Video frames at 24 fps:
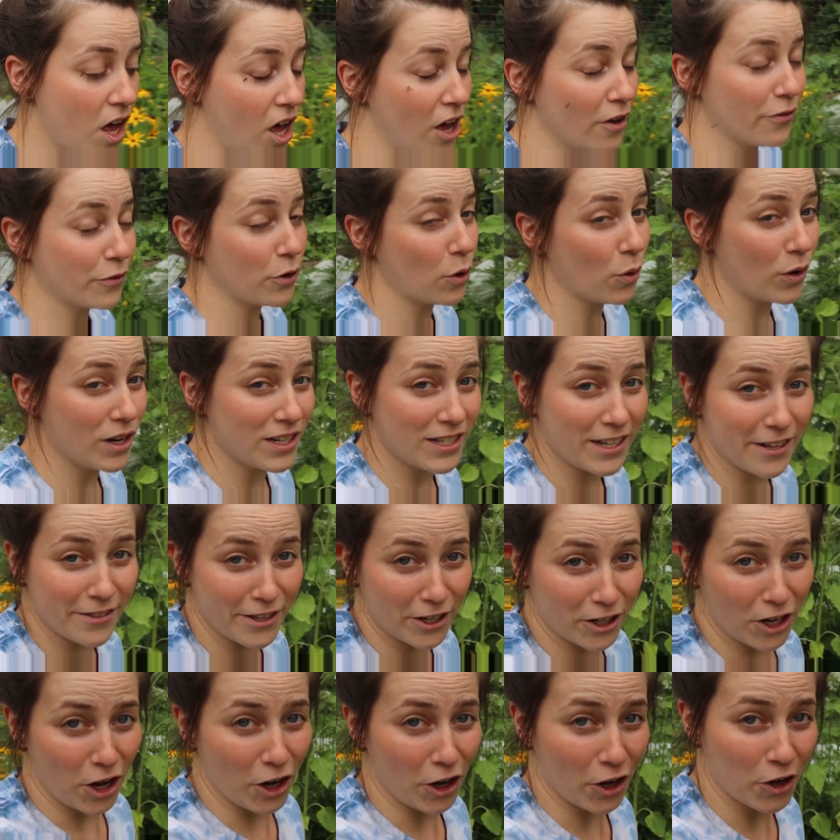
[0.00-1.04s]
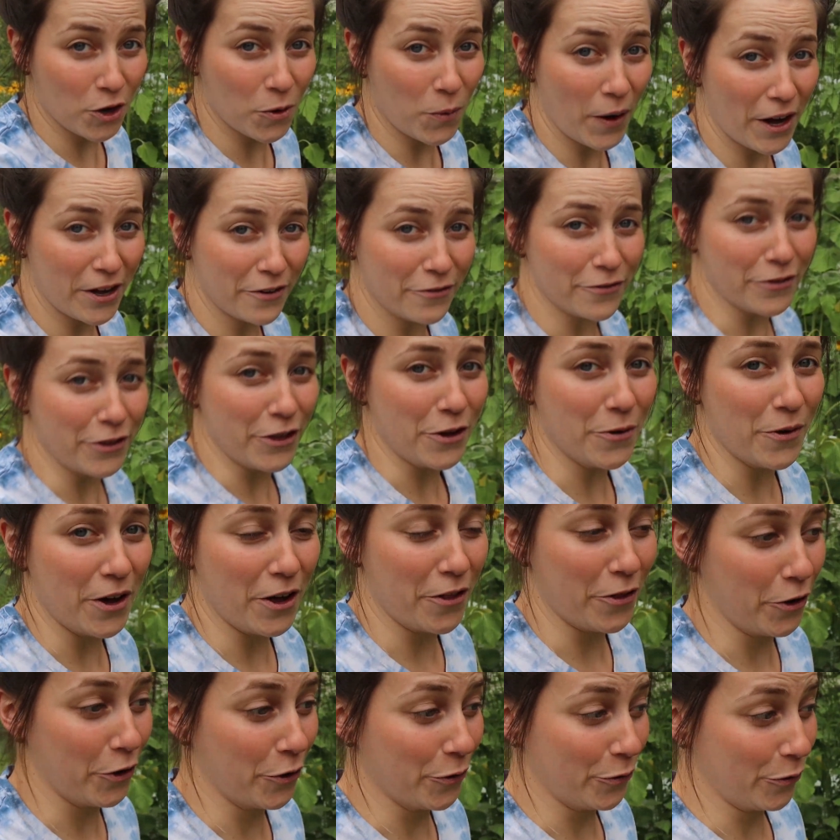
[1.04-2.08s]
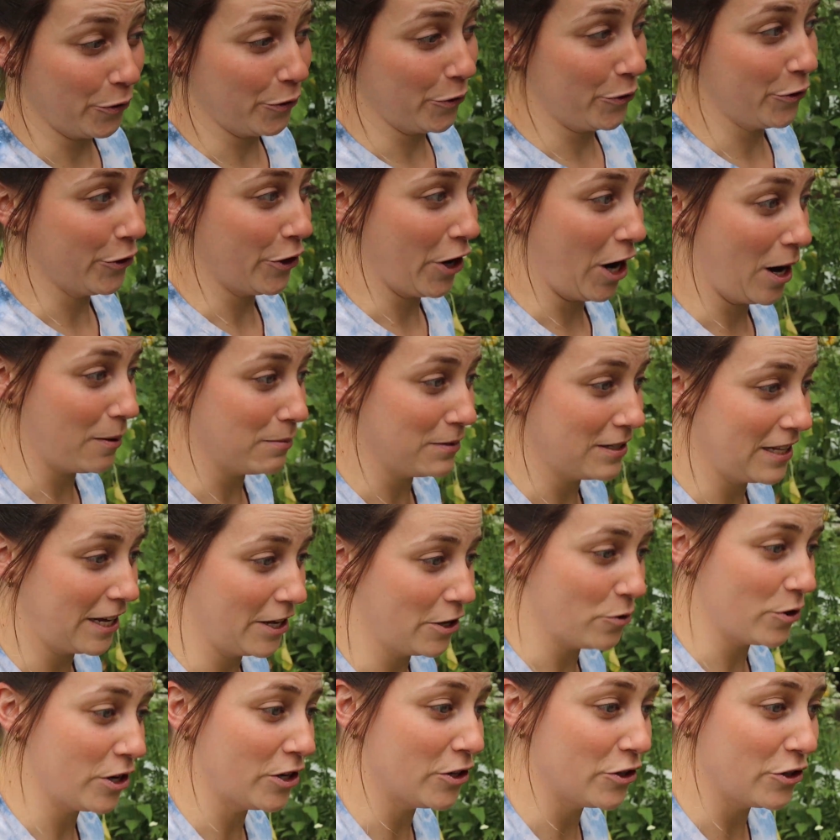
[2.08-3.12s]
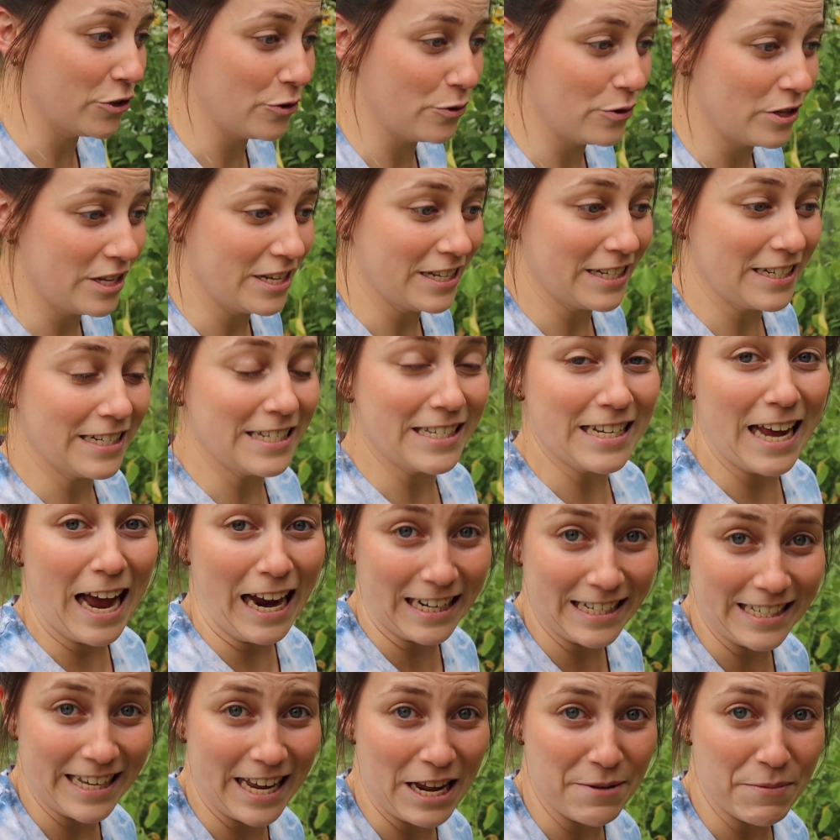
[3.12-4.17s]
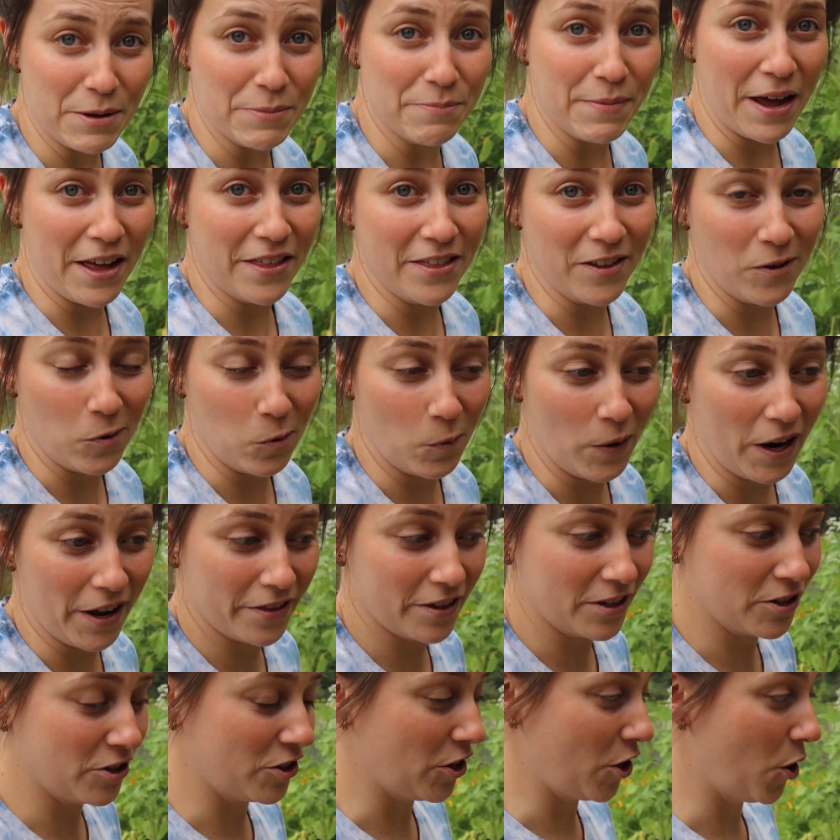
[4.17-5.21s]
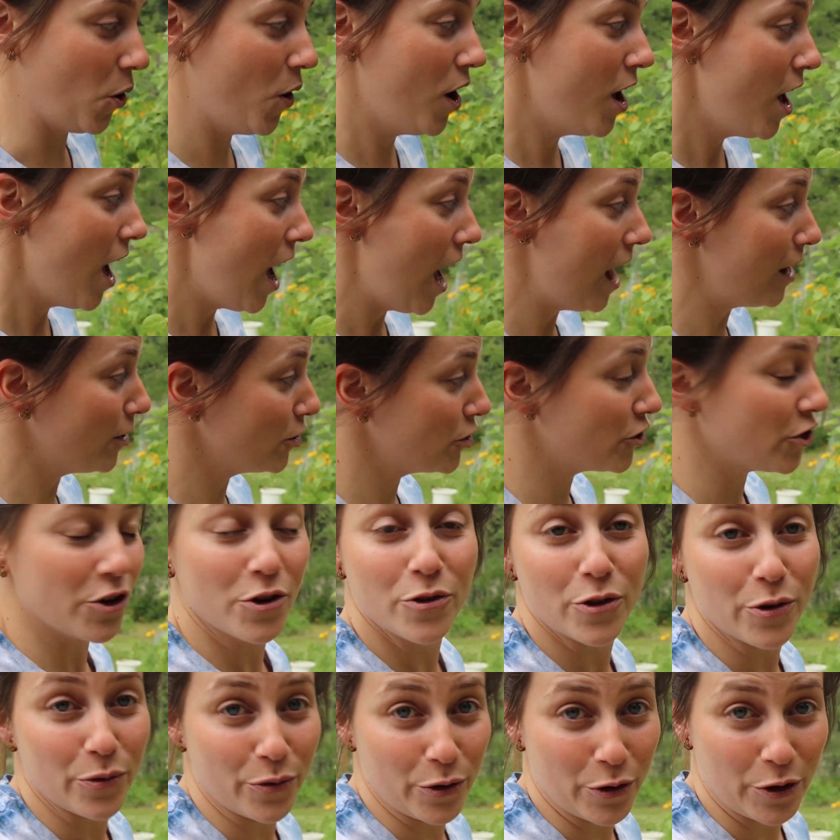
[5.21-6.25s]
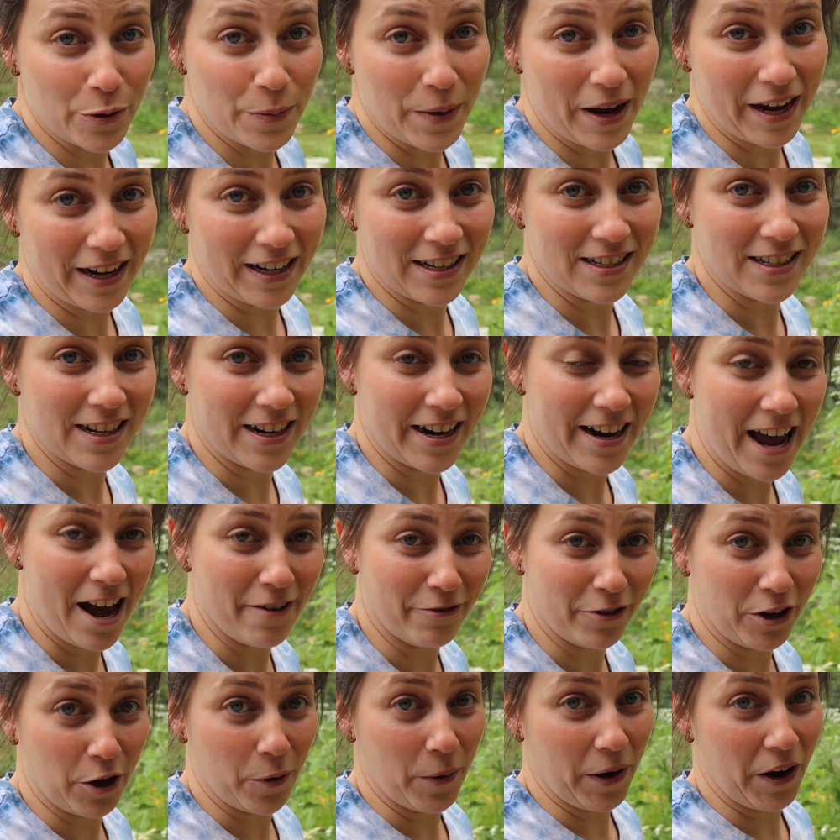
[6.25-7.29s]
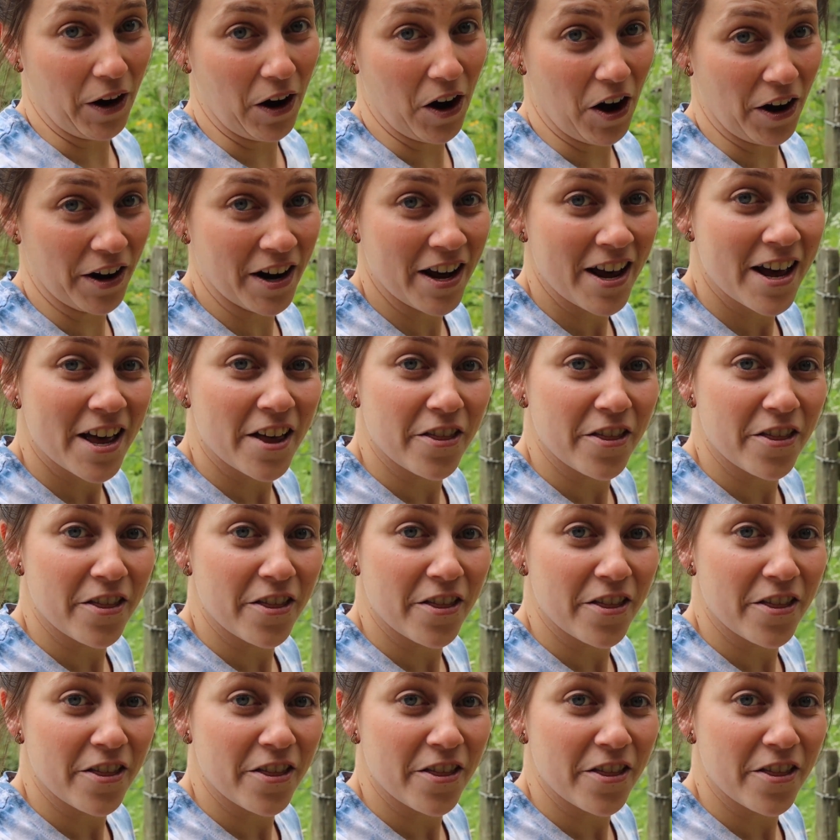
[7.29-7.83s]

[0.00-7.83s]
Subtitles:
Of course, there are quite a few other root crops that you can do the exact same method with. So I'll show you the rutabagas that I have going on.